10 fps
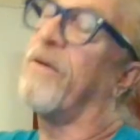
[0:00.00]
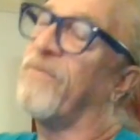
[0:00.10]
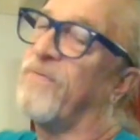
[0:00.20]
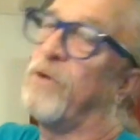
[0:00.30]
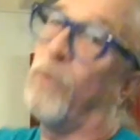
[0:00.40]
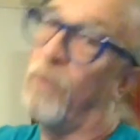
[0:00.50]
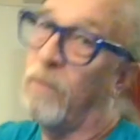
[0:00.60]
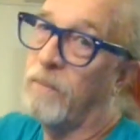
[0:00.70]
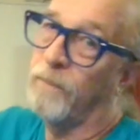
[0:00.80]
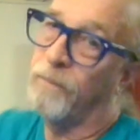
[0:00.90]
off you.
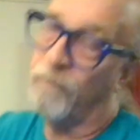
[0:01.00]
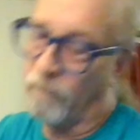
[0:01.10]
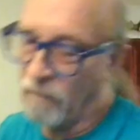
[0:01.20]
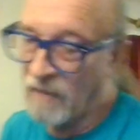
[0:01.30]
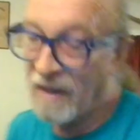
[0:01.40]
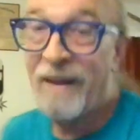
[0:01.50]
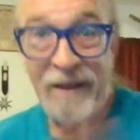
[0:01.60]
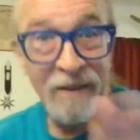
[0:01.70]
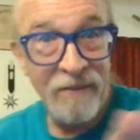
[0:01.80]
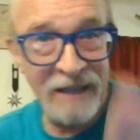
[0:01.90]

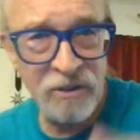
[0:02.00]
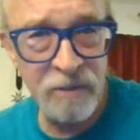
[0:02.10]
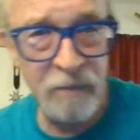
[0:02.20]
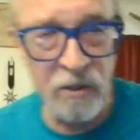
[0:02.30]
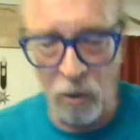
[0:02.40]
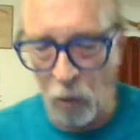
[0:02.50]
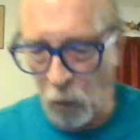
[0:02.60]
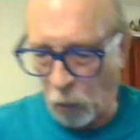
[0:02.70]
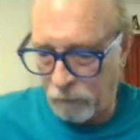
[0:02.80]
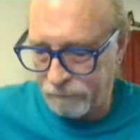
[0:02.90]
That should be the
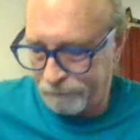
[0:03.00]
goal.